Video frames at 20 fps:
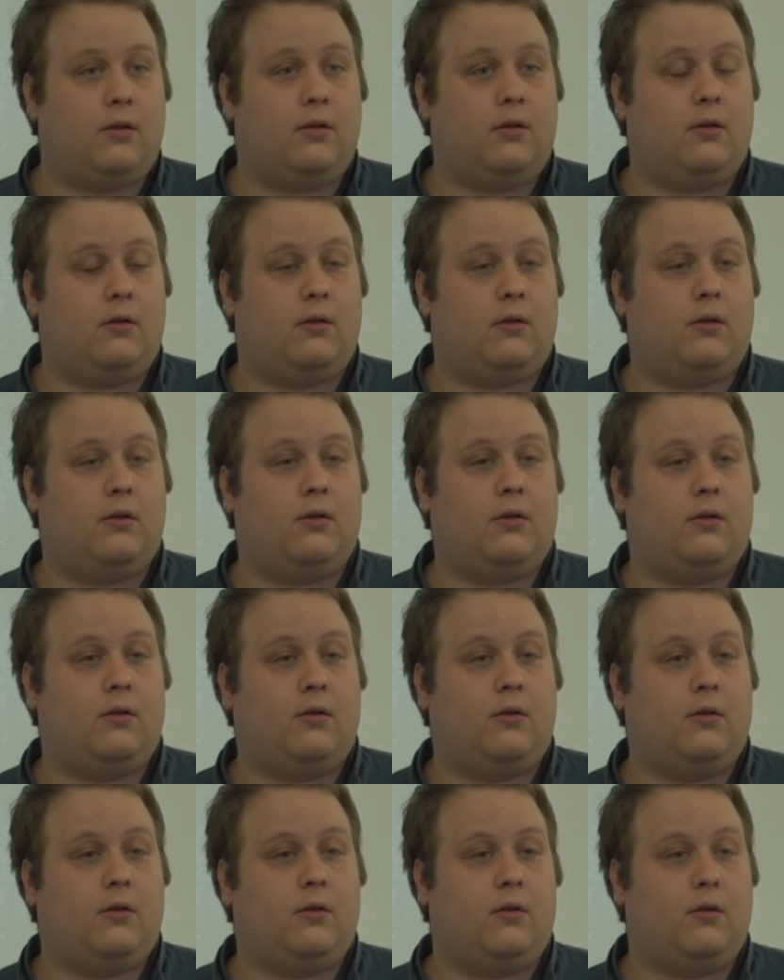does, when
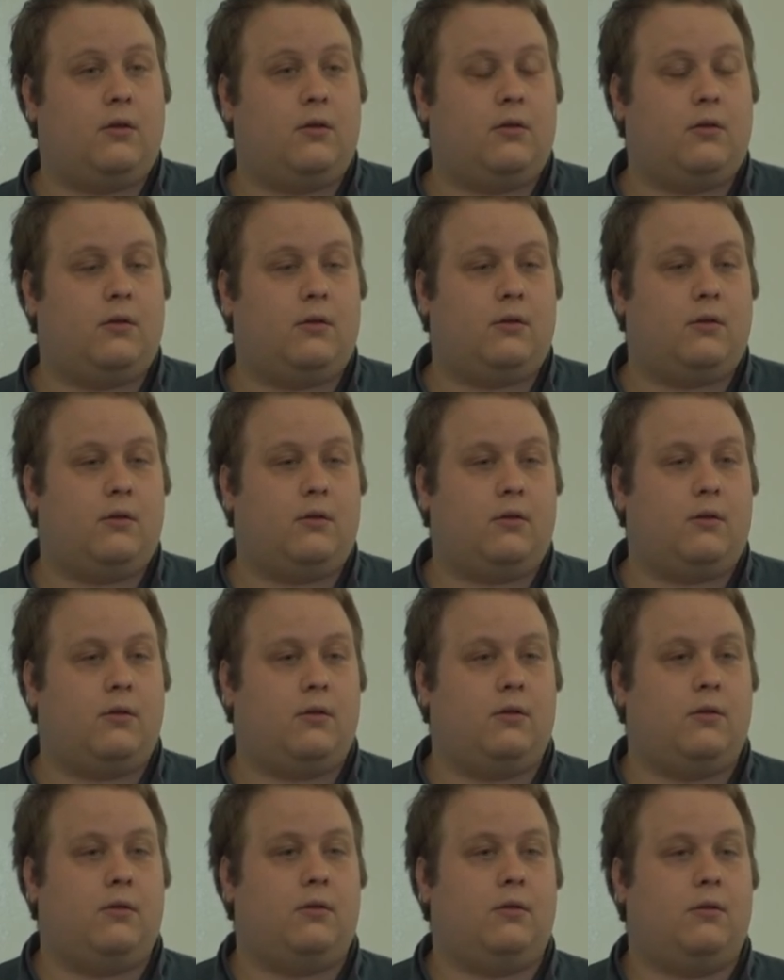it runs
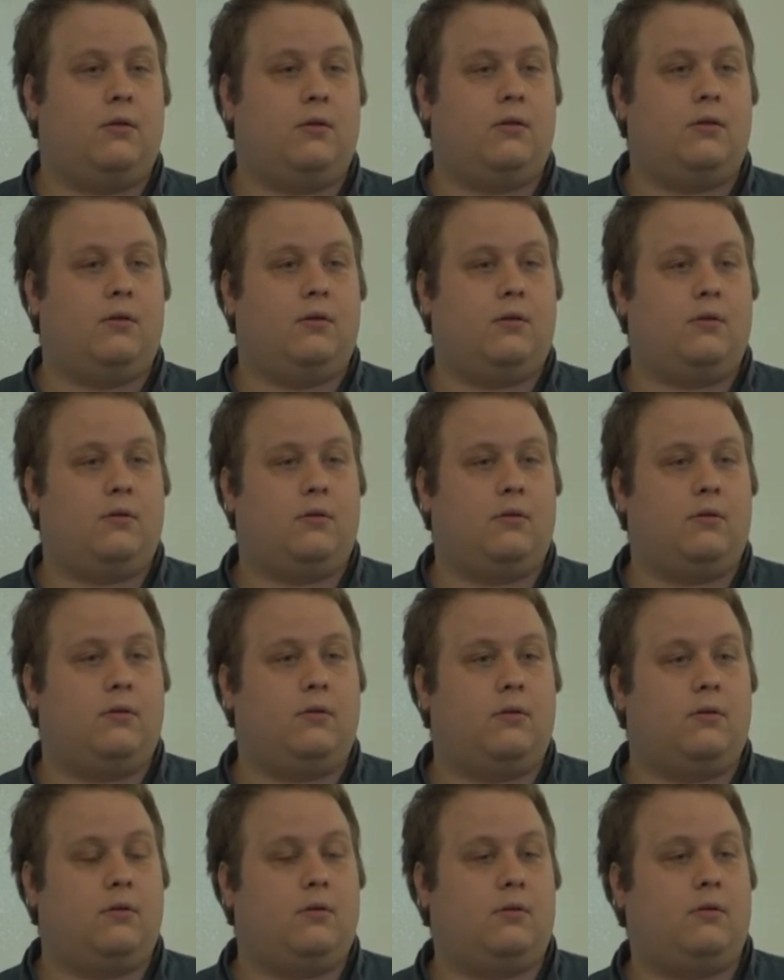multiple times, uh,
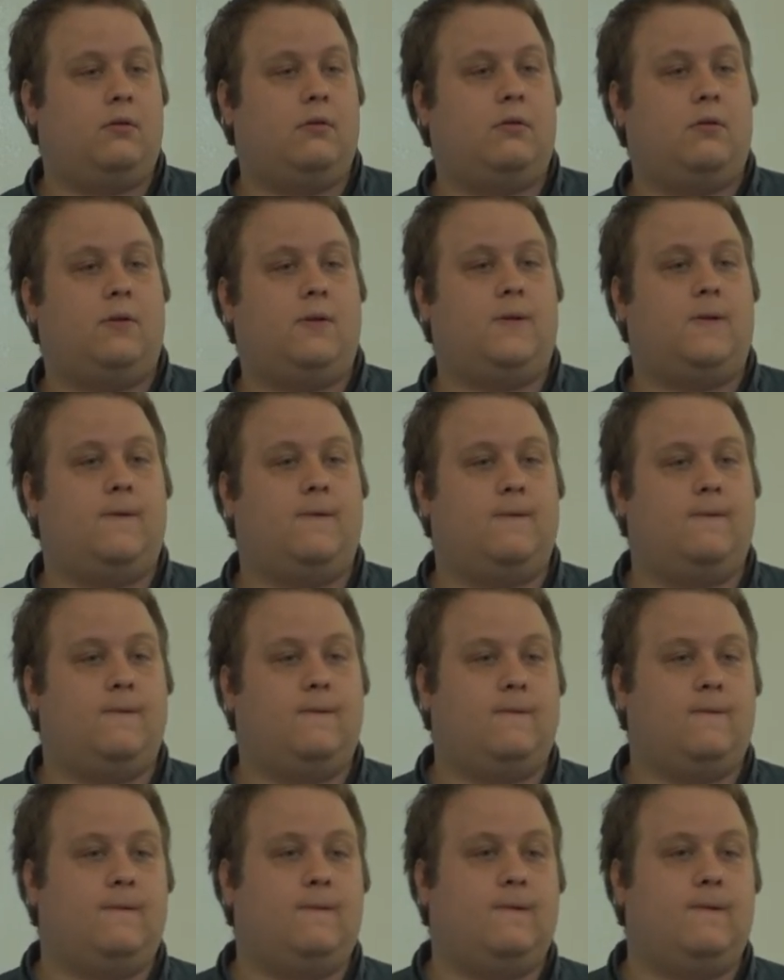how the data,
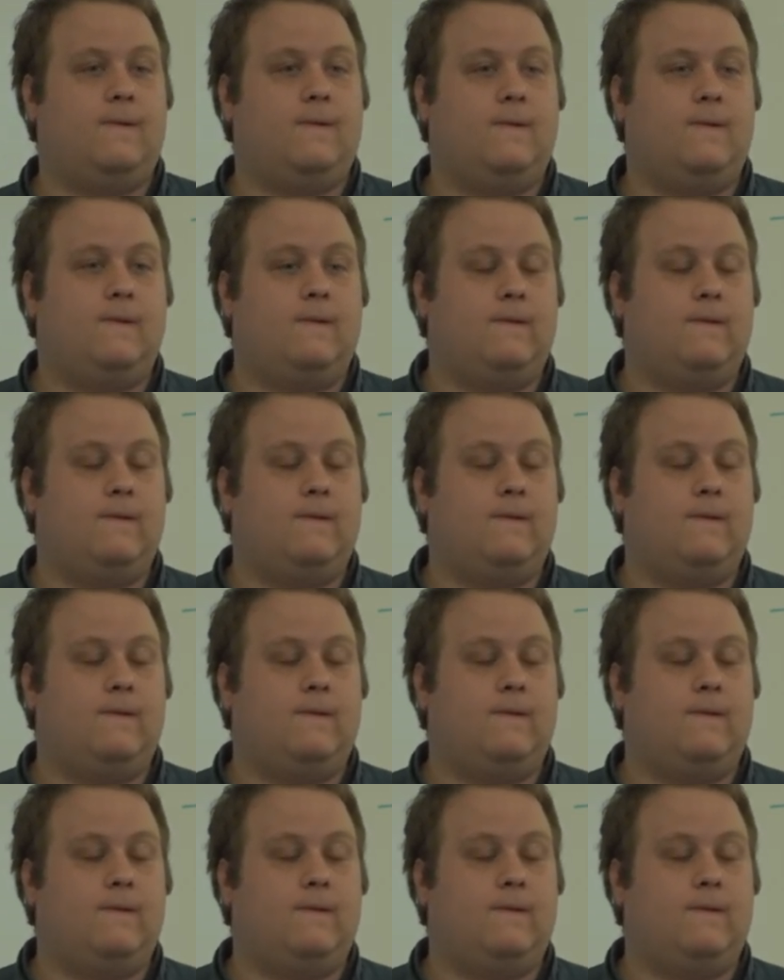I mean,